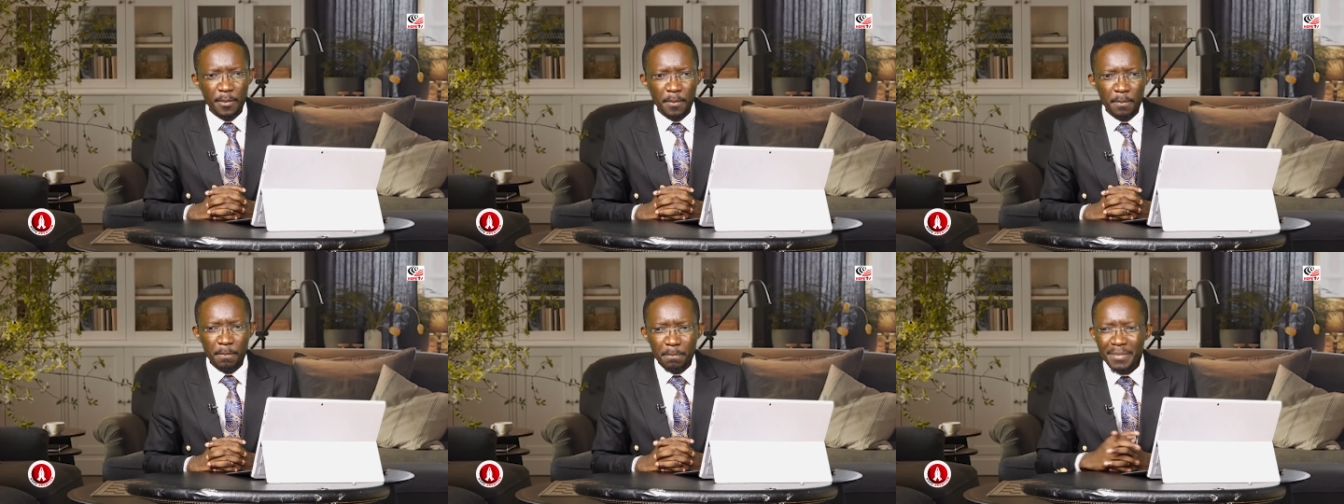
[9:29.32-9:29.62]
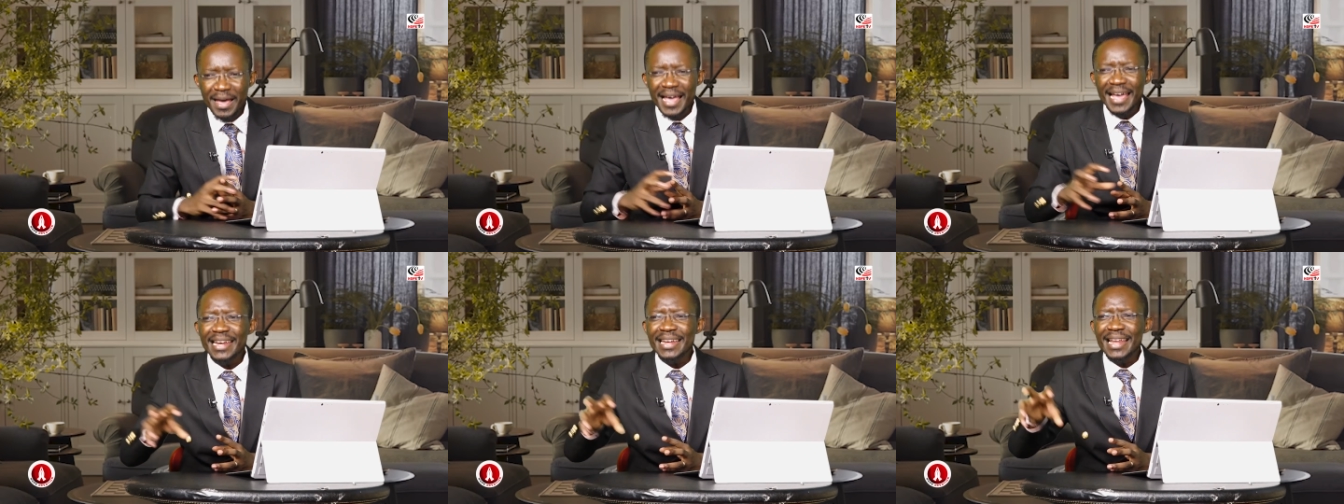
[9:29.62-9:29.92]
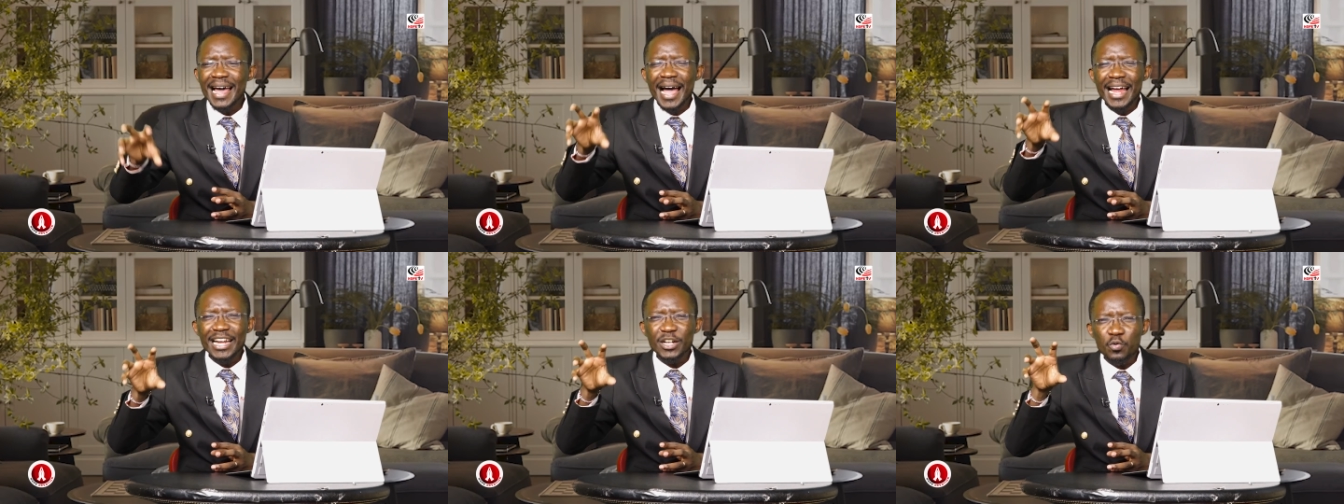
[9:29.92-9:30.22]
Men
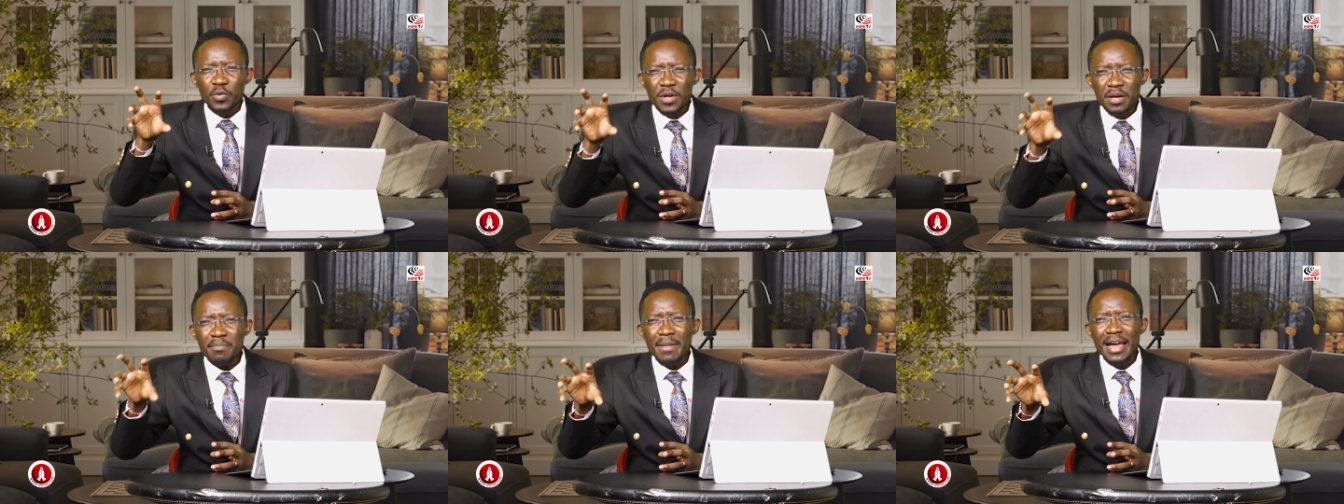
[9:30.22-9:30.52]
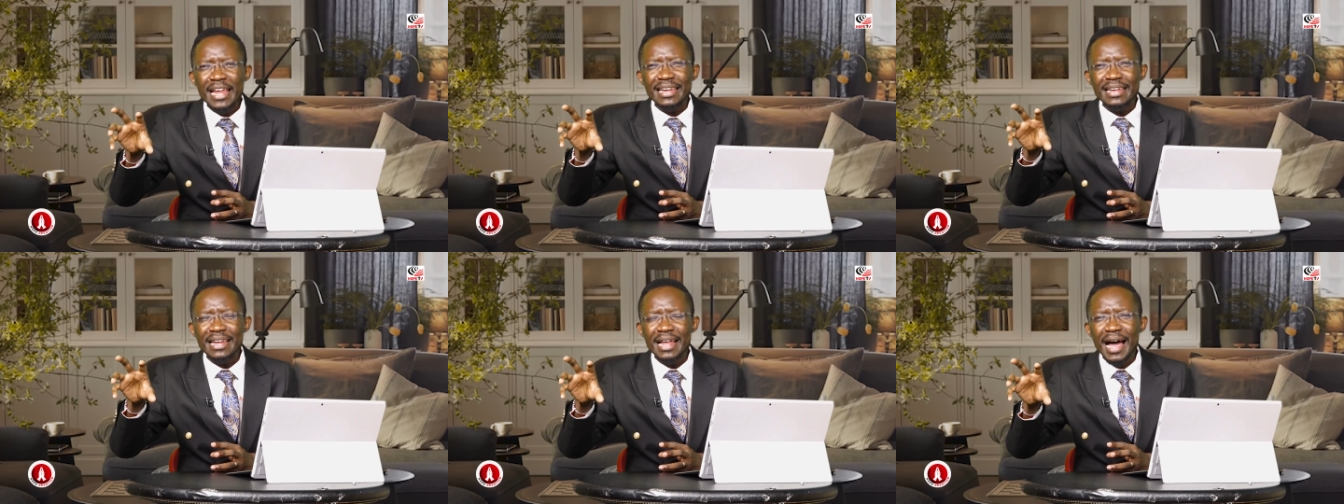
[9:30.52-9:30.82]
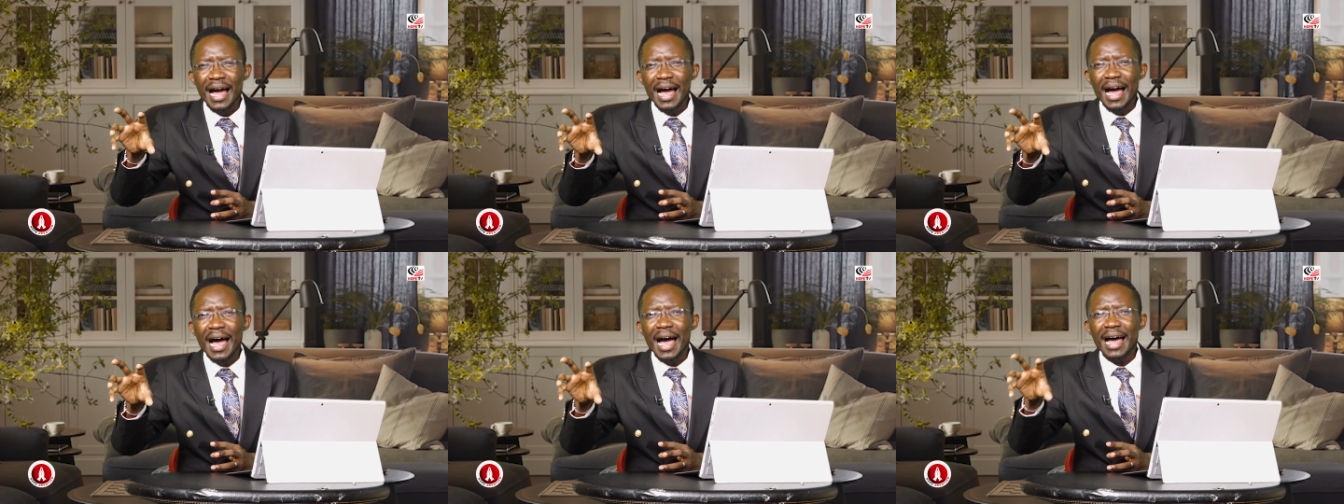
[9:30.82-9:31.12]
and women
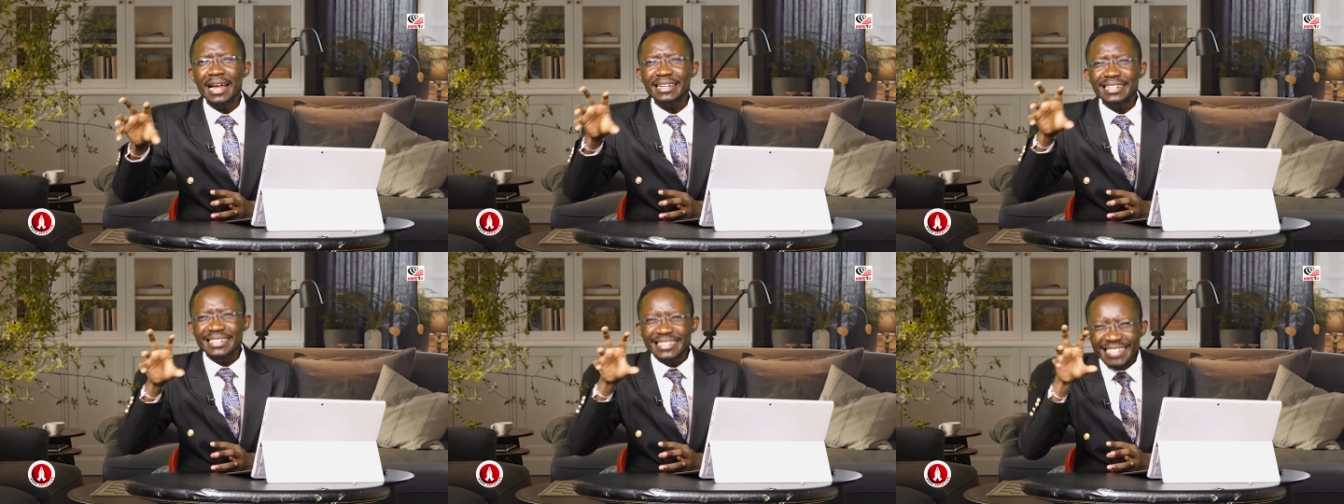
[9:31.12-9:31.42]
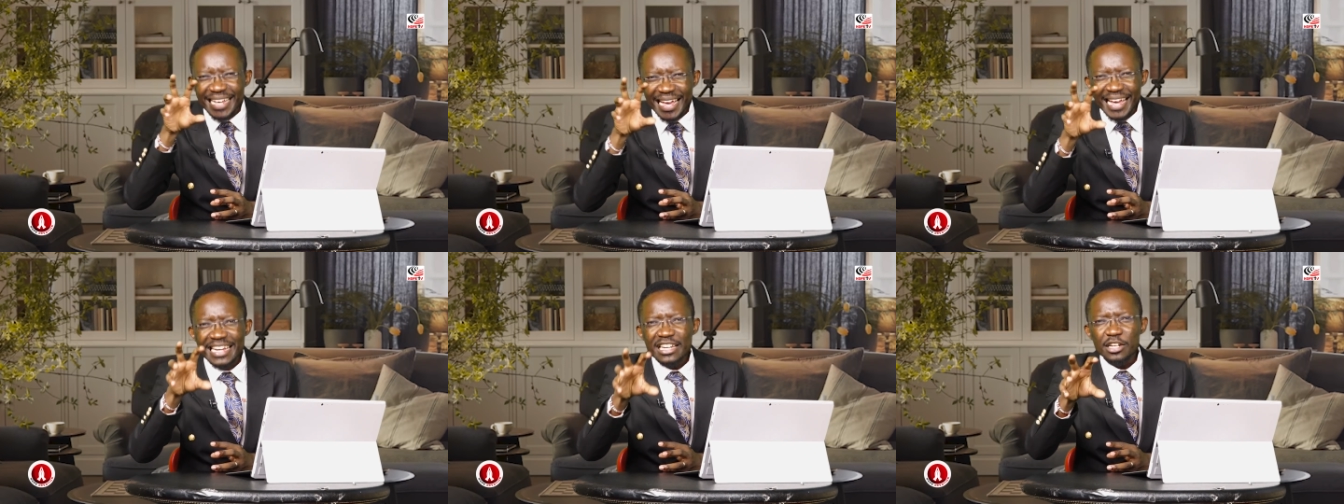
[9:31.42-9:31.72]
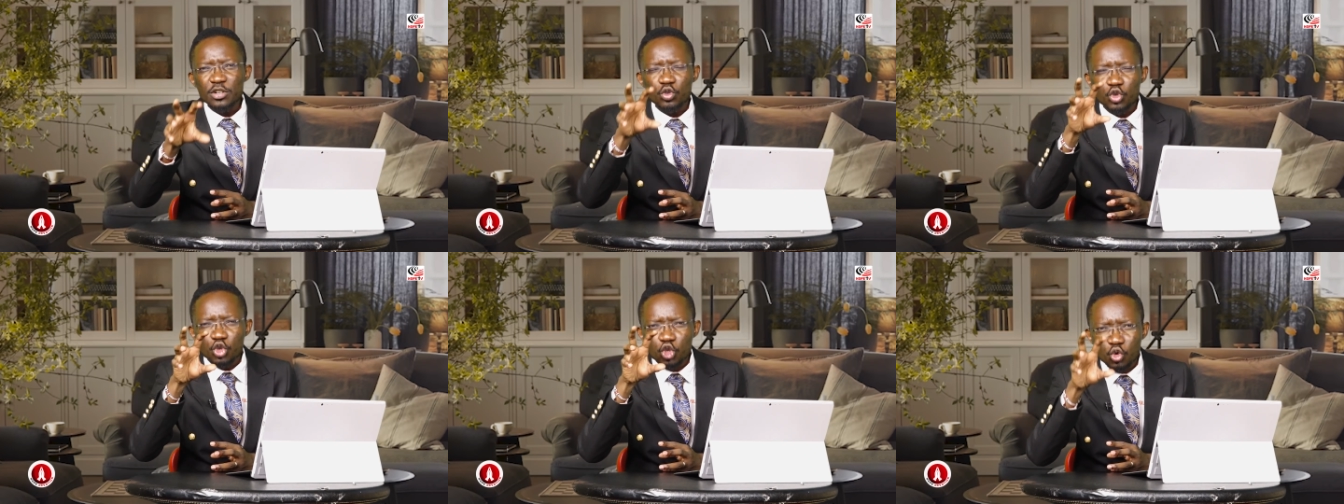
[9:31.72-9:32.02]

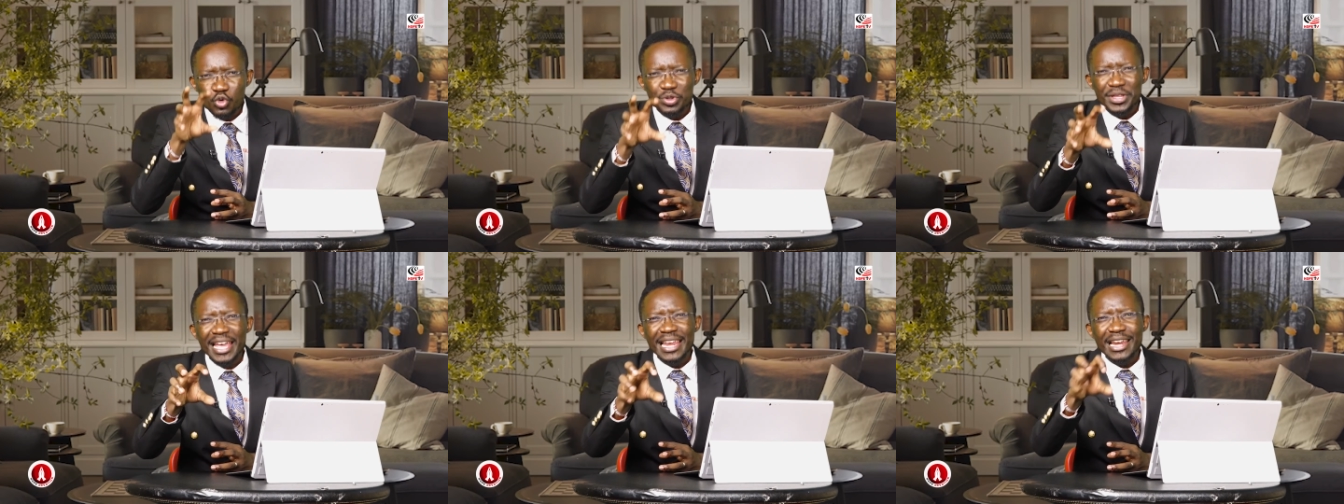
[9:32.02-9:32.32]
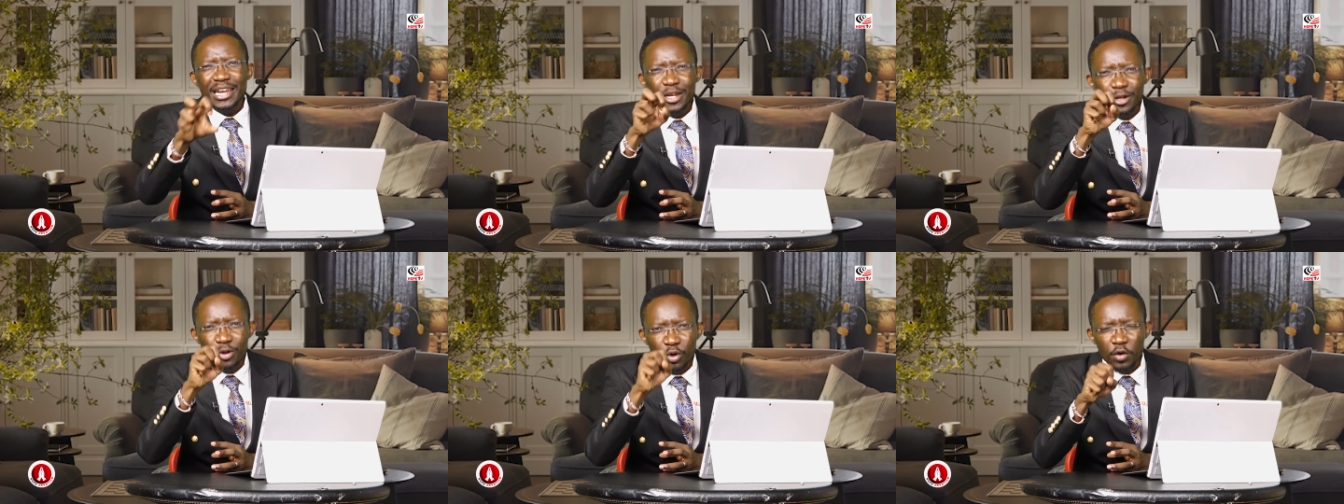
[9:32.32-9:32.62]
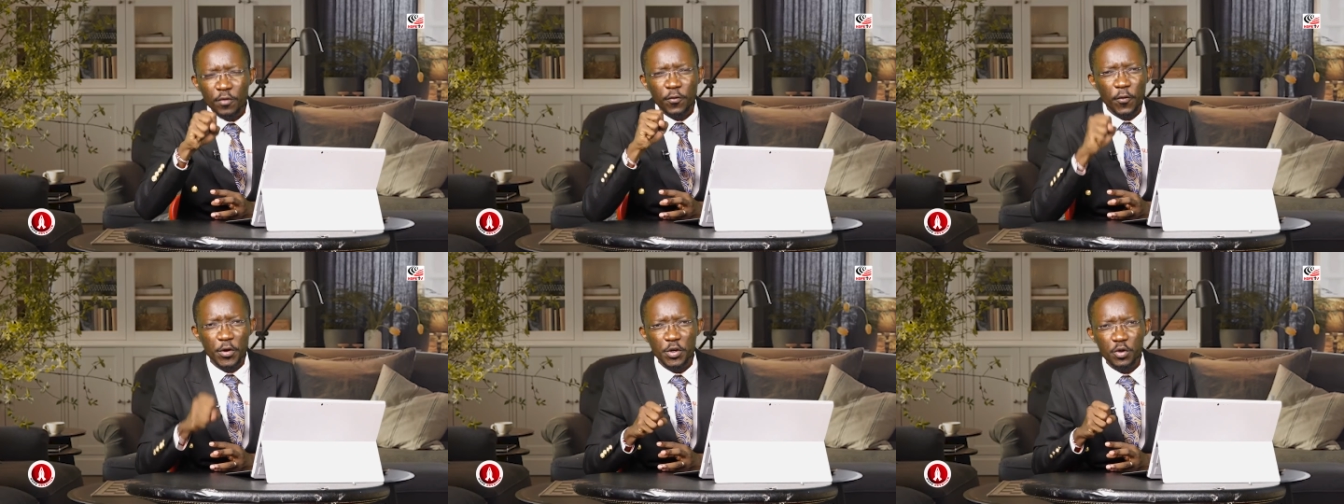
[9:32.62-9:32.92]
attend to you, they
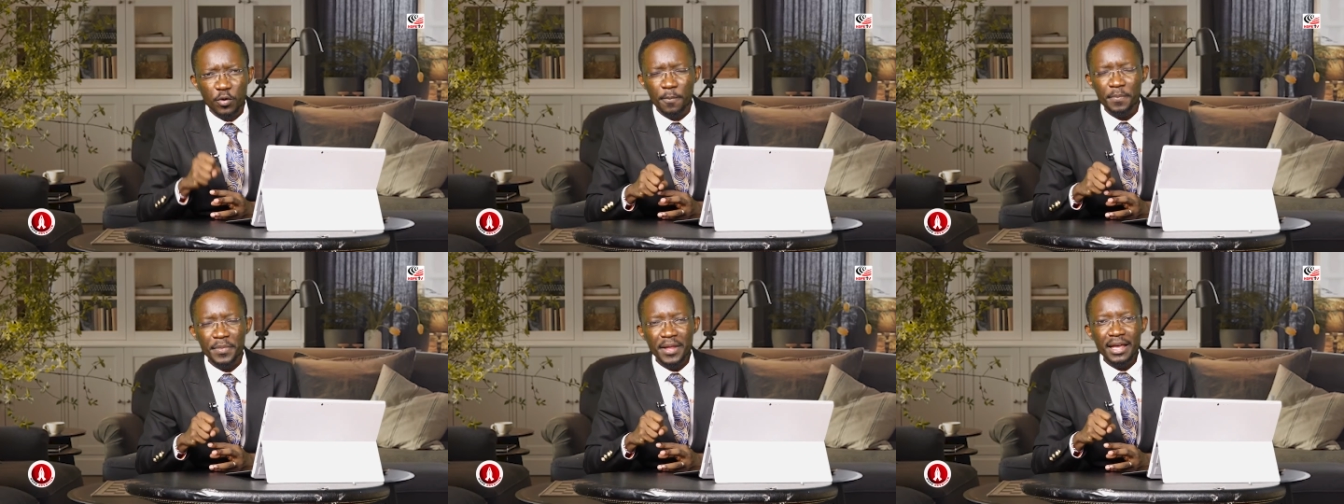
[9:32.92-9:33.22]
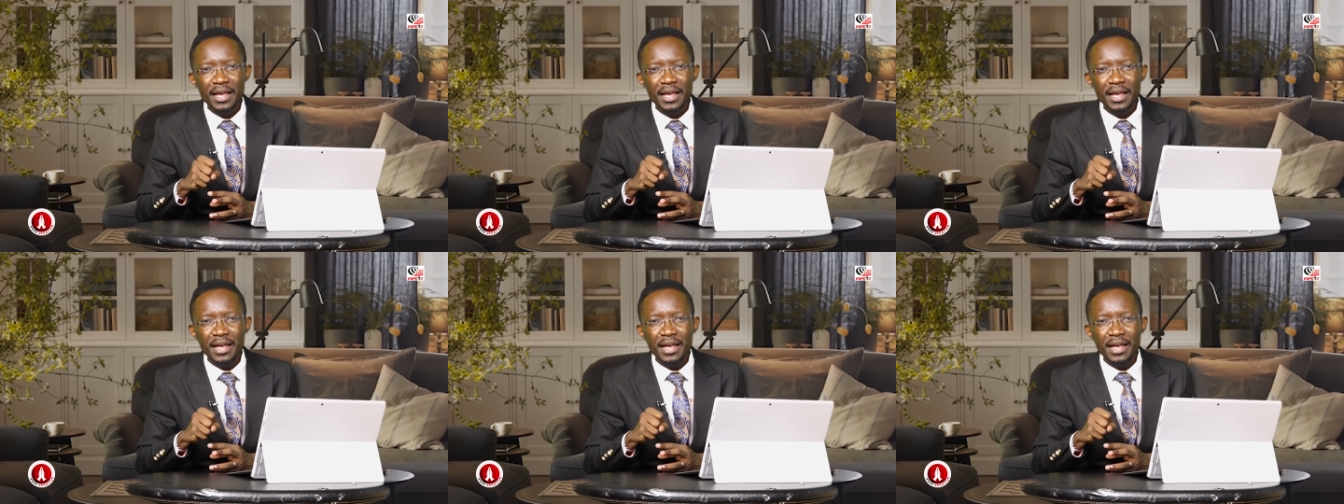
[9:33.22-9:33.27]
look for you.